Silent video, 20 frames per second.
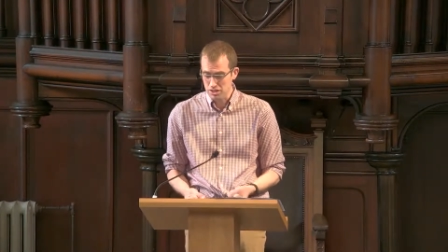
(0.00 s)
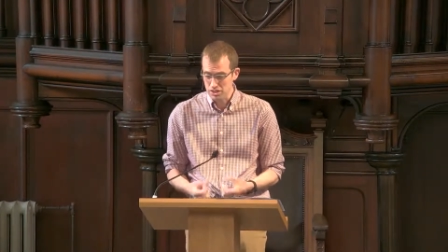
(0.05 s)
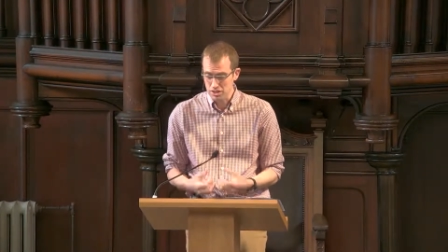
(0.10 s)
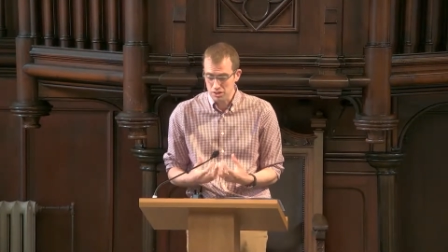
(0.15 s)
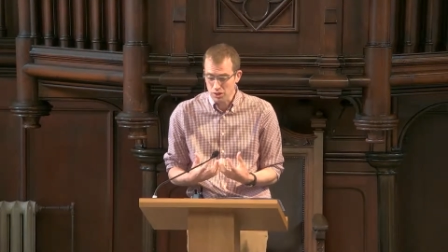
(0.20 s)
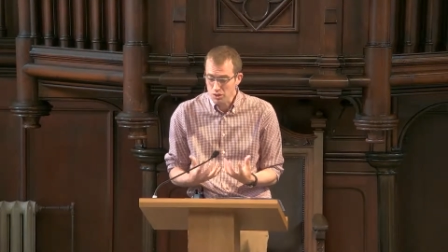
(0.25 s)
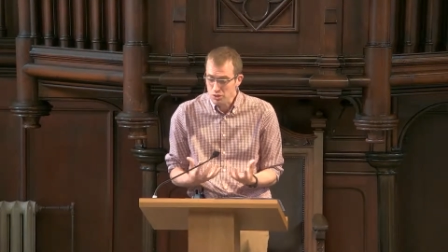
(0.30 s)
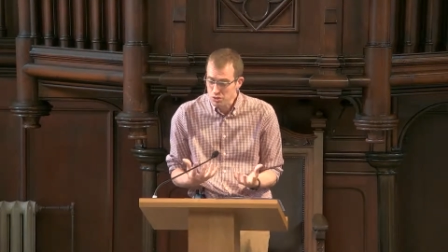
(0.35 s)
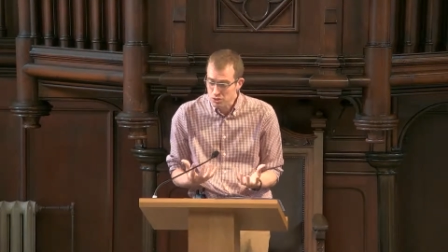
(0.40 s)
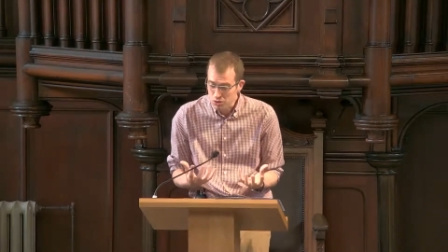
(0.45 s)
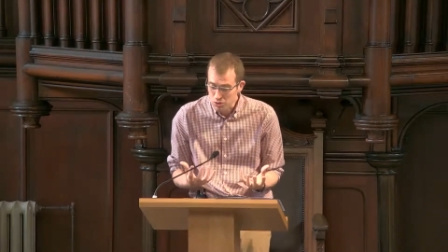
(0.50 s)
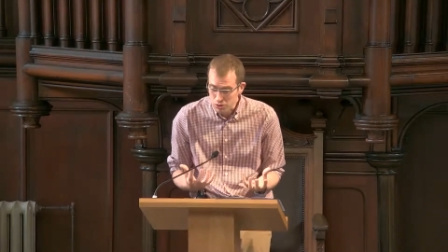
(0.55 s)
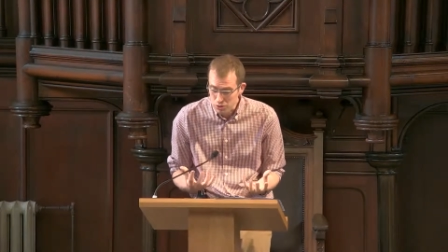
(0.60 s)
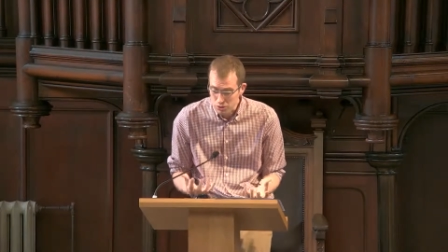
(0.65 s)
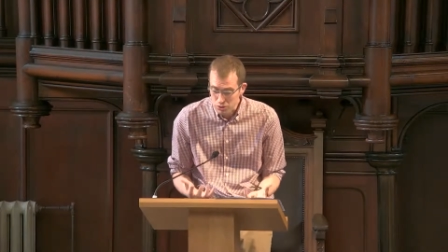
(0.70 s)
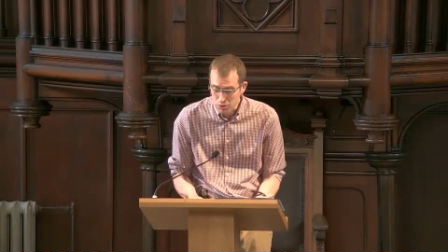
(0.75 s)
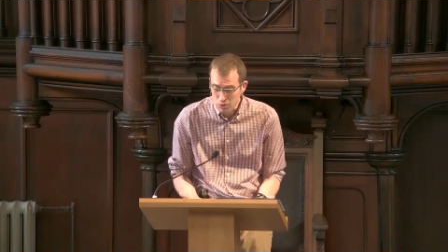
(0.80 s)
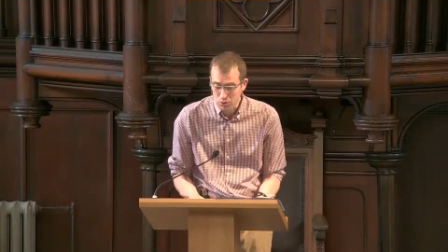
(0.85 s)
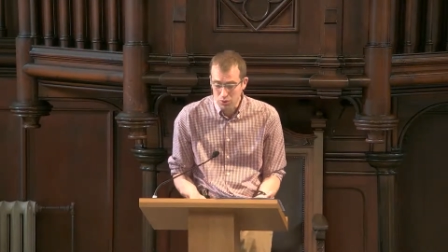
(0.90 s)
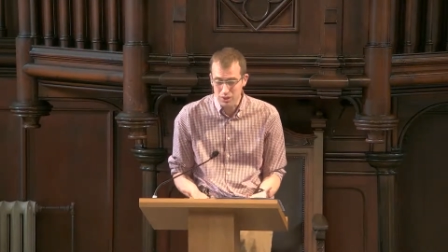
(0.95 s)
It's not, do you
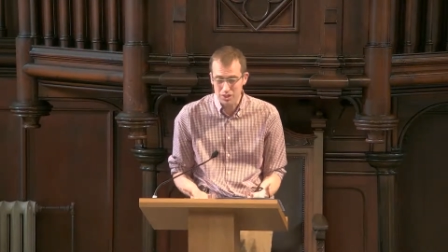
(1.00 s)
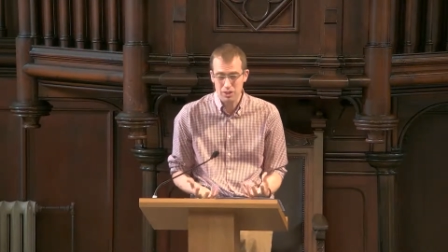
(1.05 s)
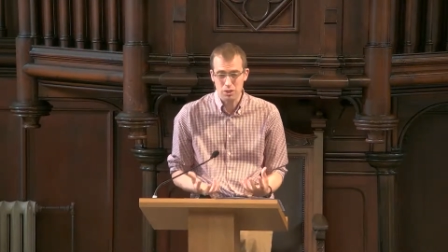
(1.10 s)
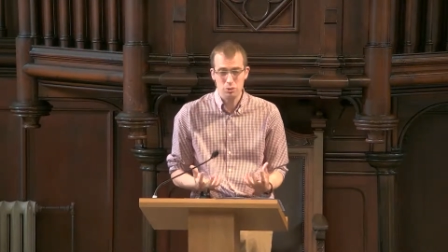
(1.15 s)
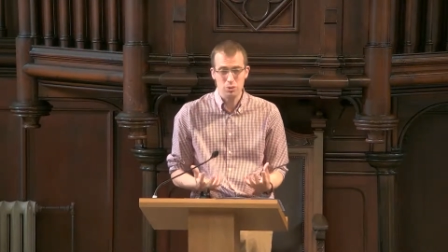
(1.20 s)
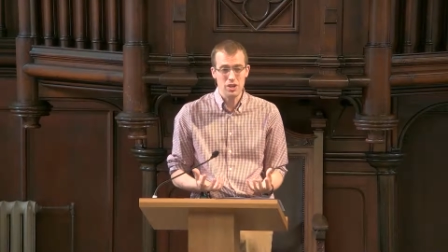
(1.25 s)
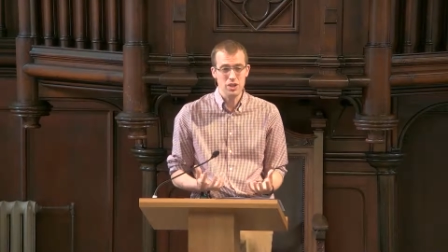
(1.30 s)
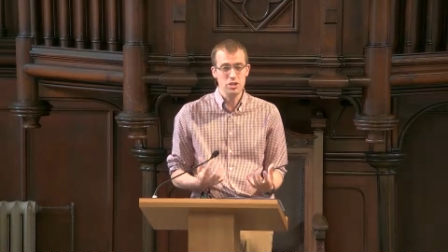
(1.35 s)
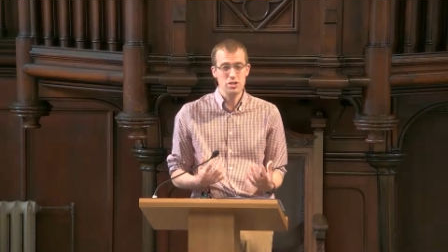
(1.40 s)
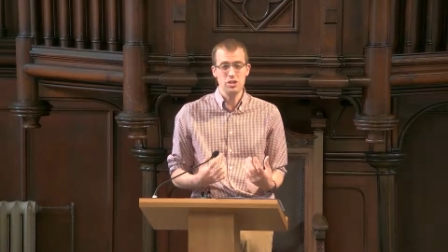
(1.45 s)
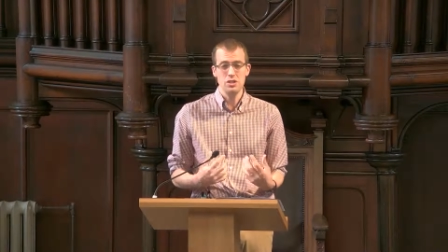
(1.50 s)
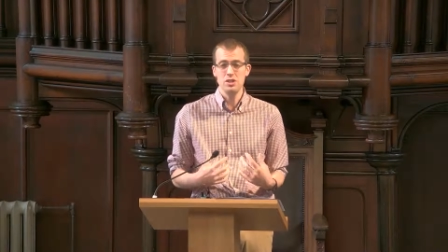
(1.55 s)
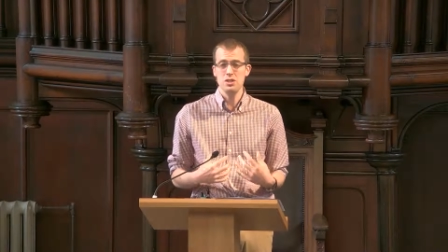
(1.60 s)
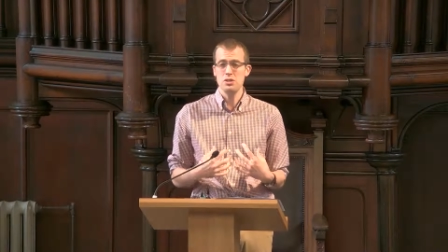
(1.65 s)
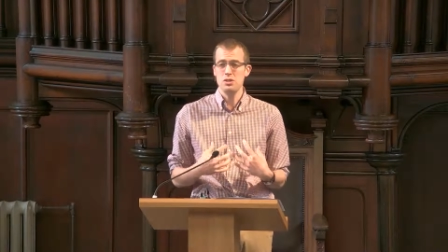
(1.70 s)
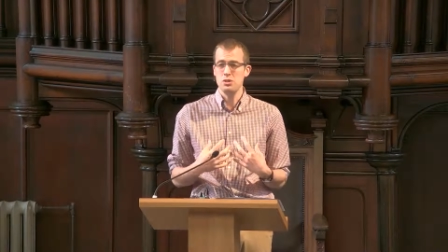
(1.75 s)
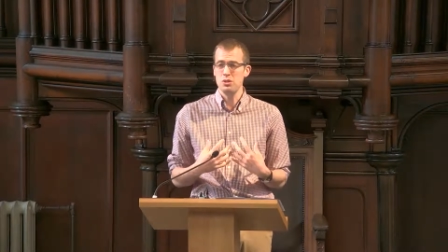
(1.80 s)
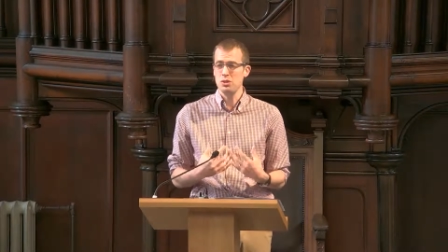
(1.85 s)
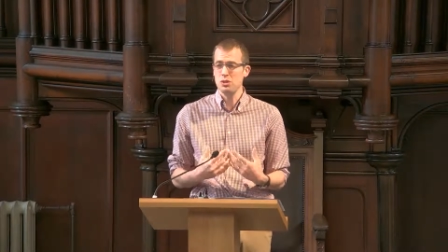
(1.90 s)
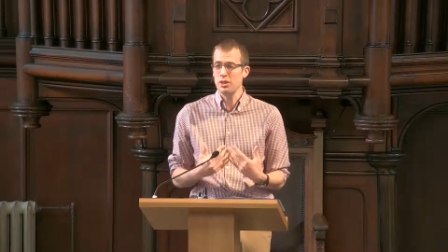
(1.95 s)
know it? The question is,
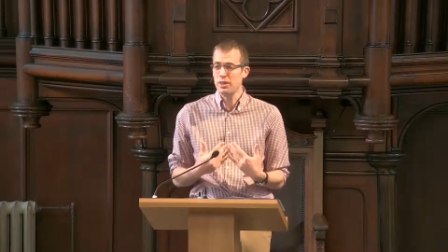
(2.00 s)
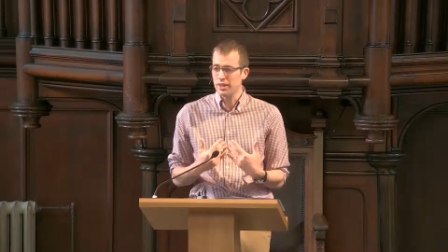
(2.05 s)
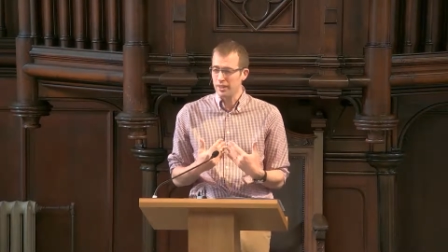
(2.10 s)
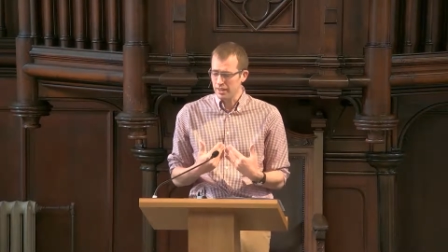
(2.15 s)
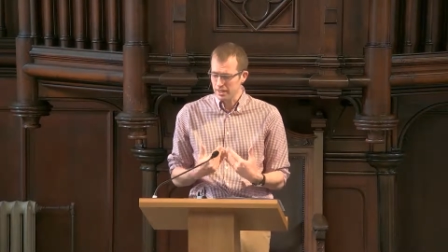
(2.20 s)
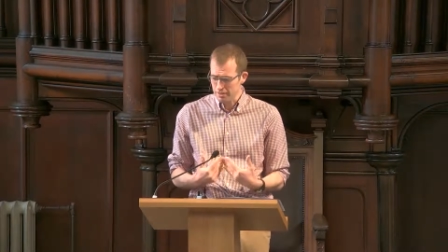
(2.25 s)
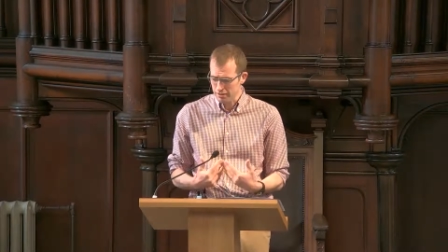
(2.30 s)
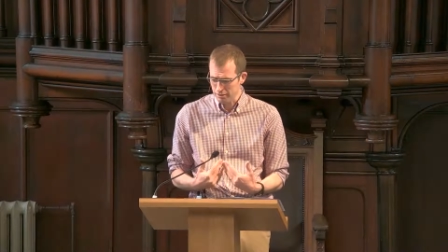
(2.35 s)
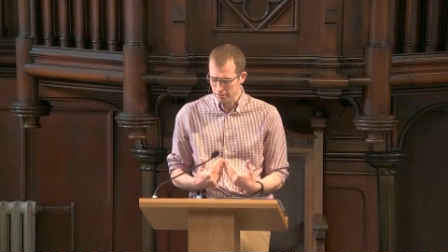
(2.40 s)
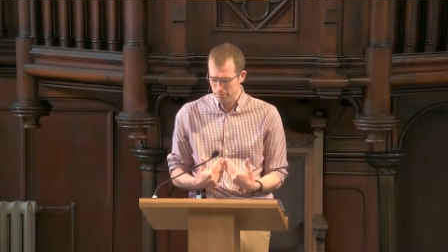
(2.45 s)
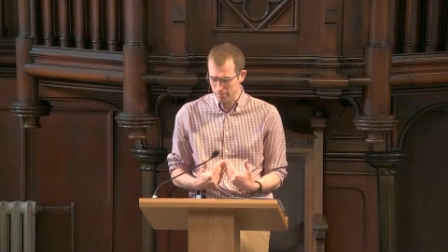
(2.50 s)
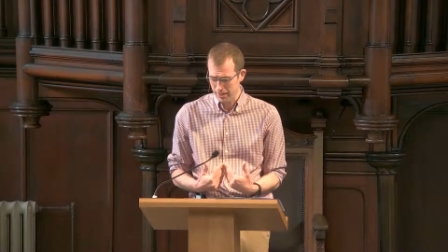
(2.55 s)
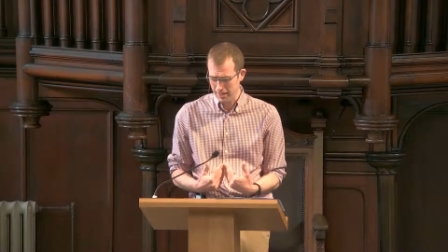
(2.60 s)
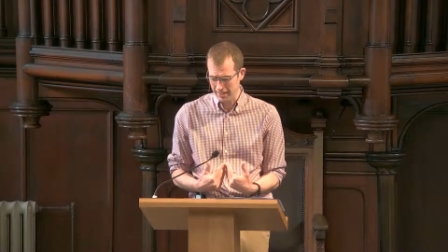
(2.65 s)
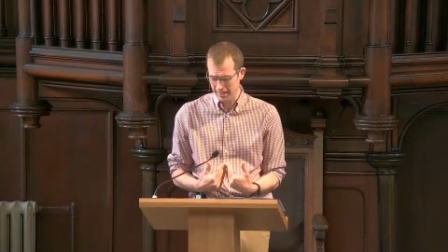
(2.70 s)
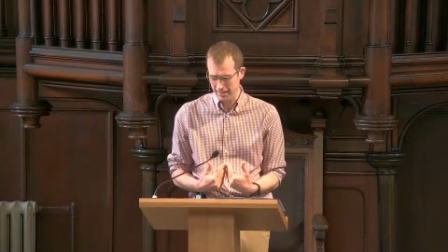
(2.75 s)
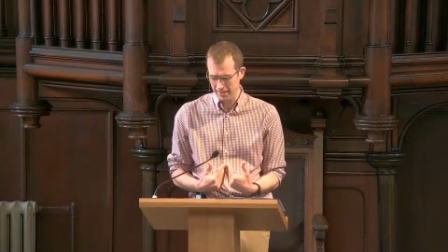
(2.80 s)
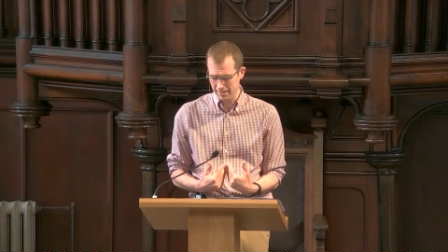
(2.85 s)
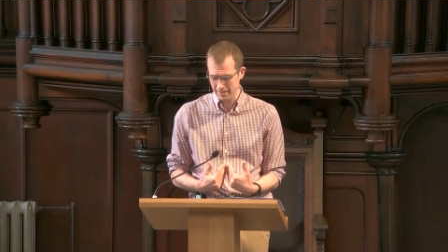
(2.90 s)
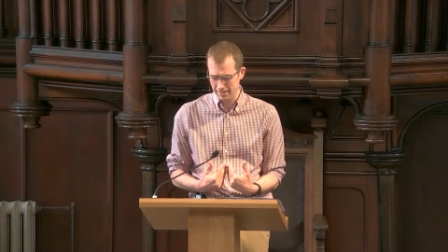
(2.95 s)
do you live by
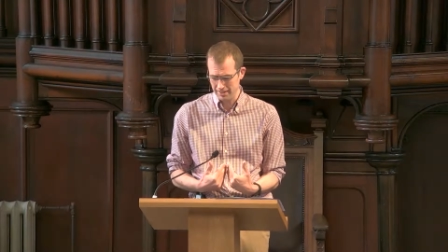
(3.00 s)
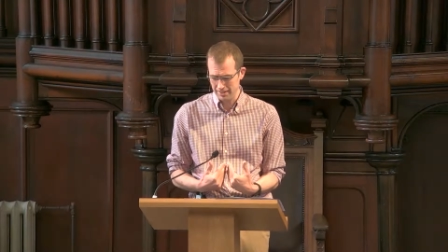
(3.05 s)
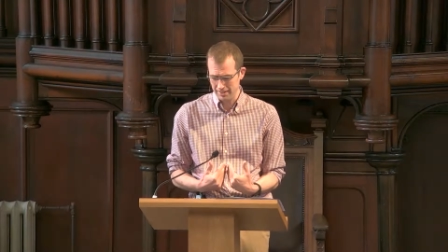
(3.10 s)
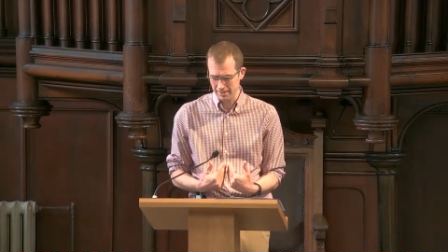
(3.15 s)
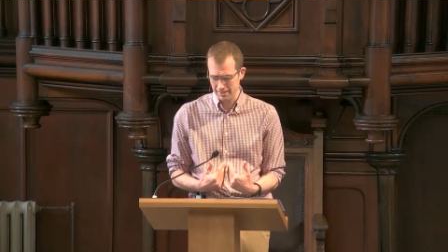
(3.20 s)
it?